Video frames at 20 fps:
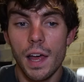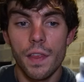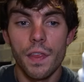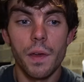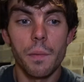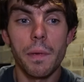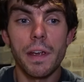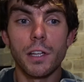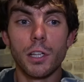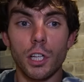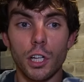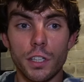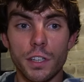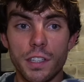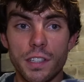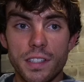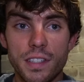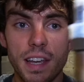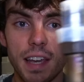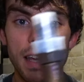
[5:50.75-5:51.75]
They may look the
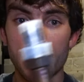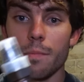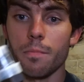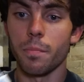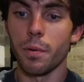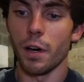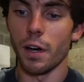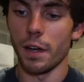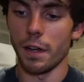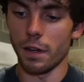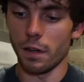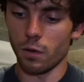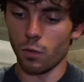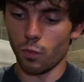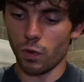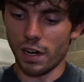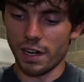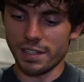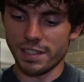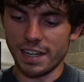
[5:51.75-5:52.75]
same, but
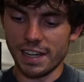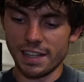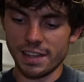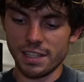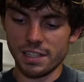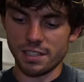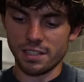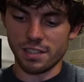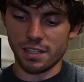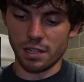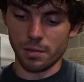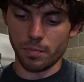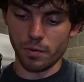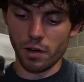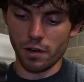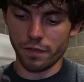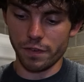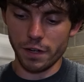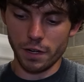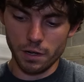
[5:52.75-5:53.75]
when I take this tip
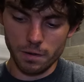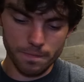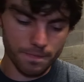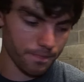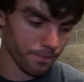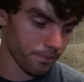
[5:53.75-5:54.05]
off here,